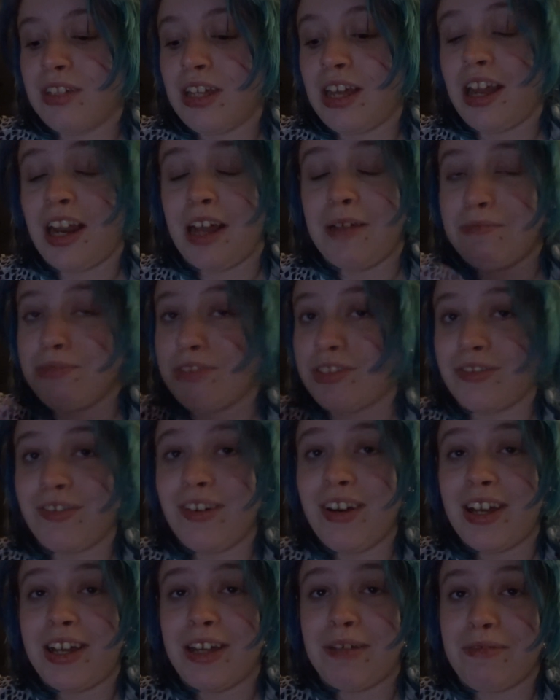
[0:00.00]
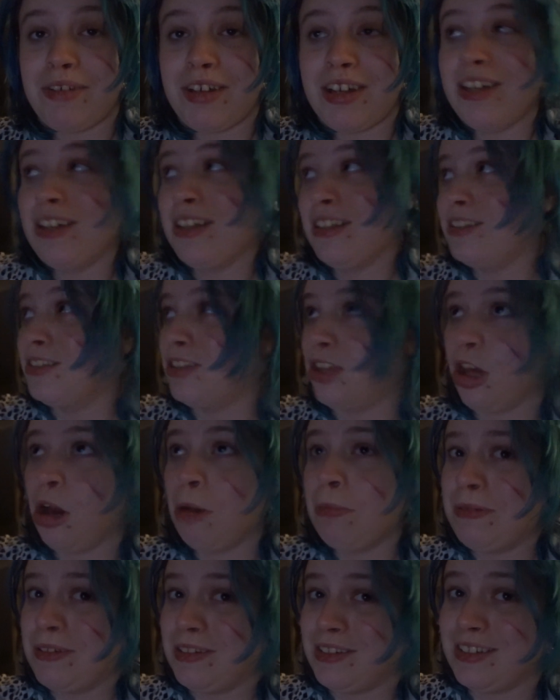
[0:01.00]
and I'm prescribed the
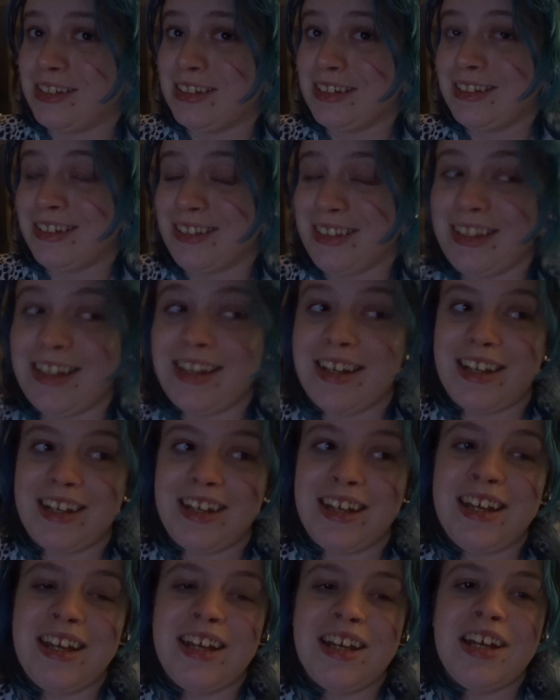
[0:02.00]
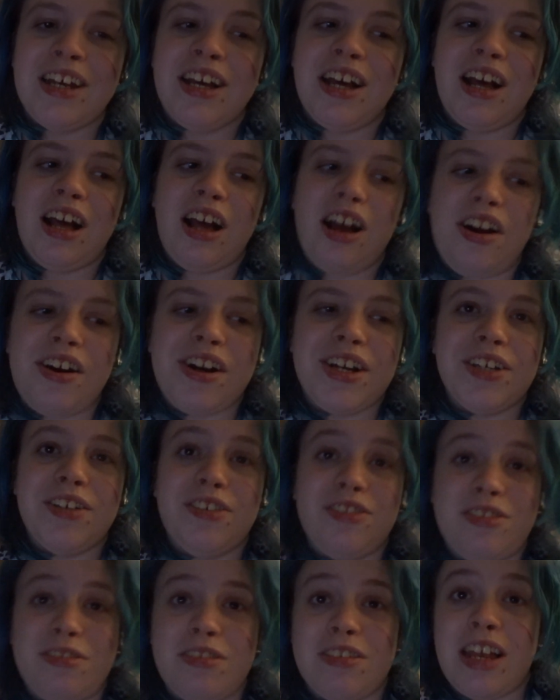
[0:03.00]
opposite. Like, I
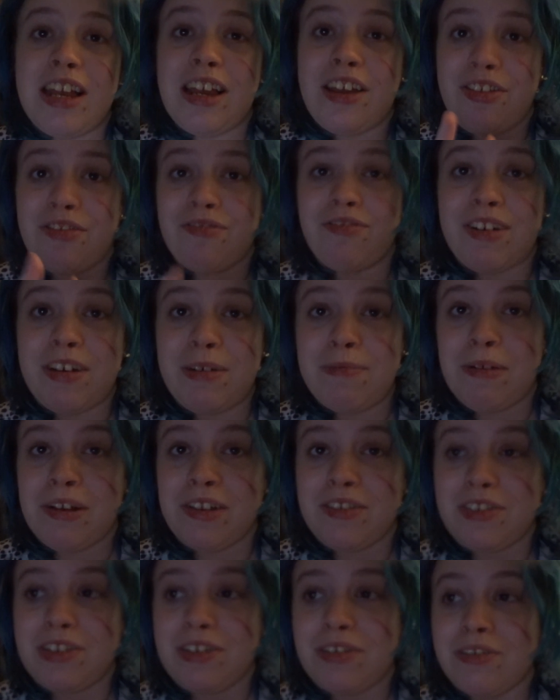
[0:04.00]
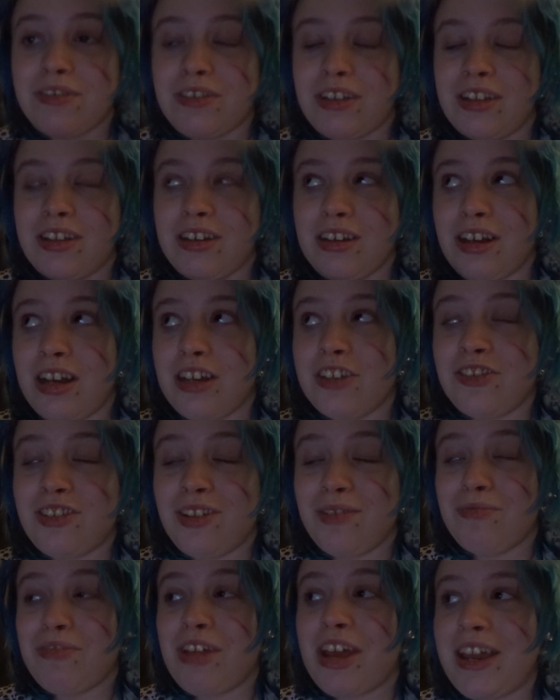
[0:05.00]
used to take 3 benzos, and I
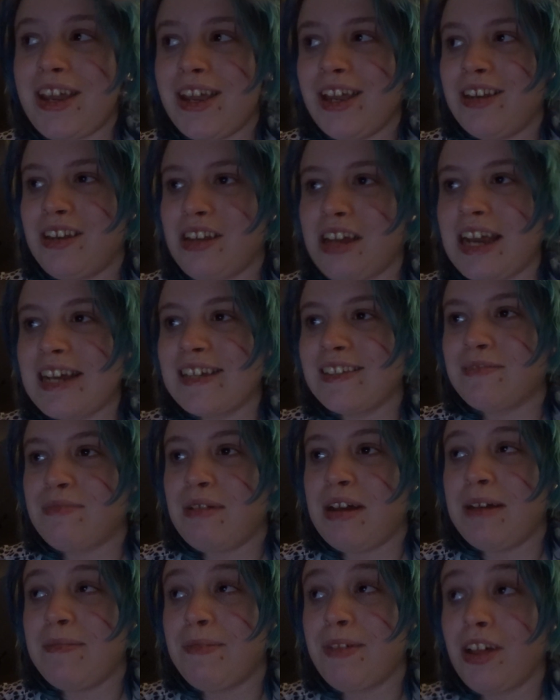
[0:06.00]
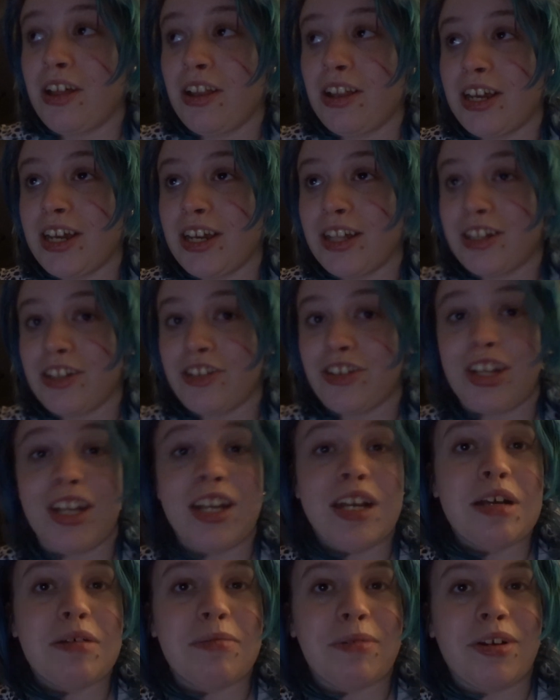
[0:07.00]
stopped taking diazepam earlier this
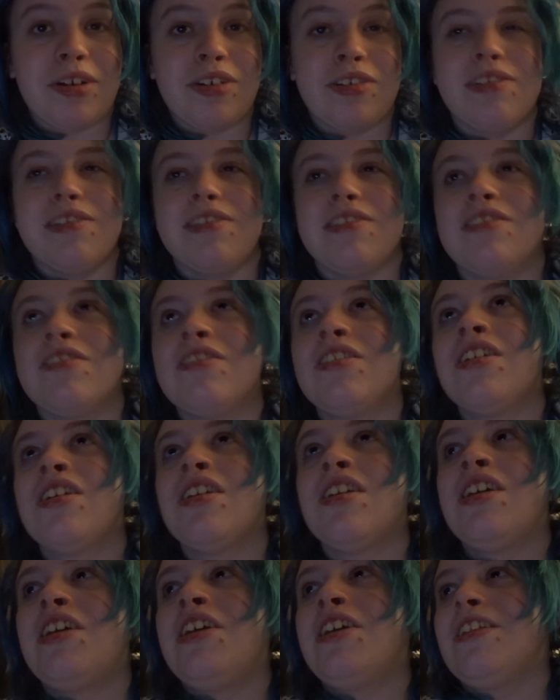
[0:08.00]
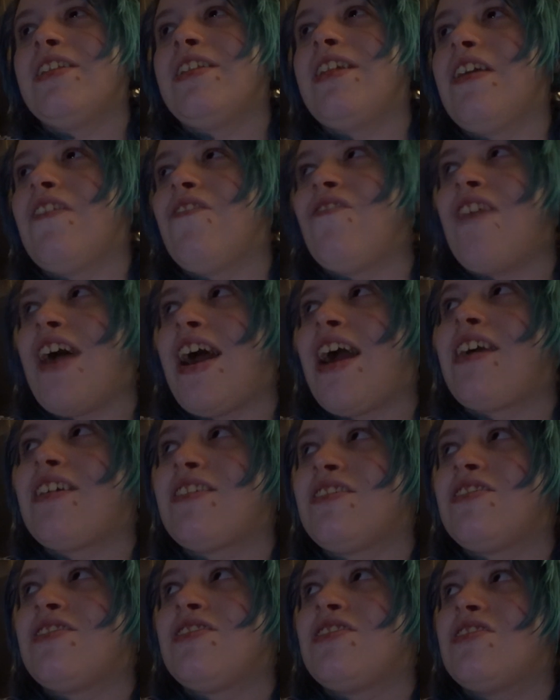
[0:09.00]
year because the
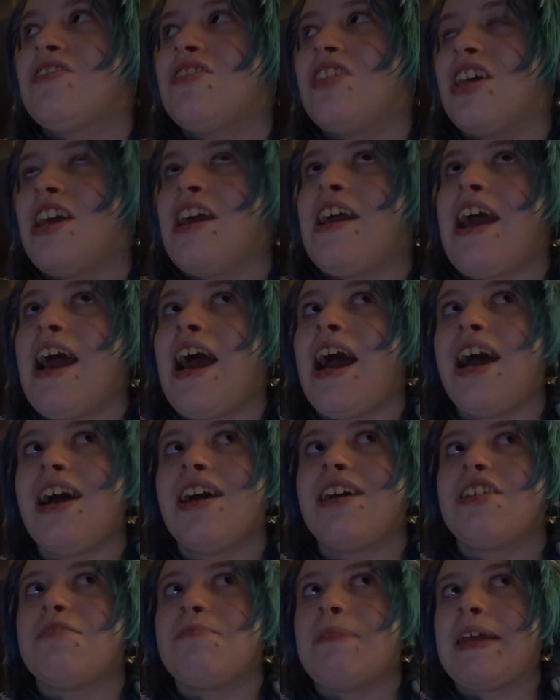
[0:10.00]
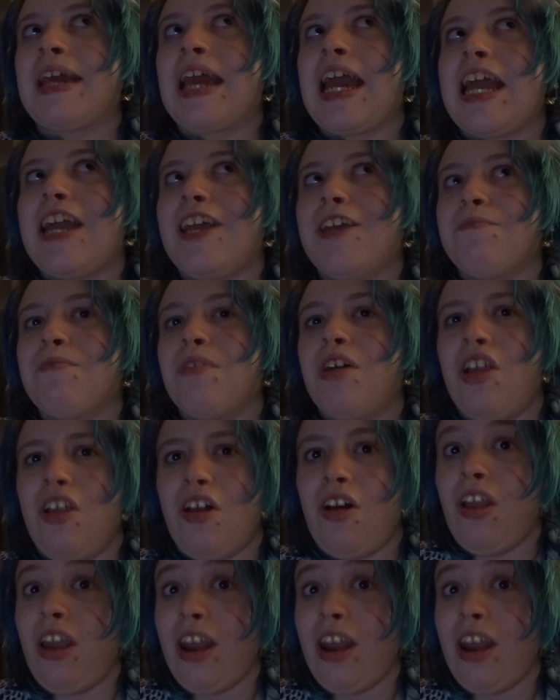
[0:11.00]
effects that it had became a lot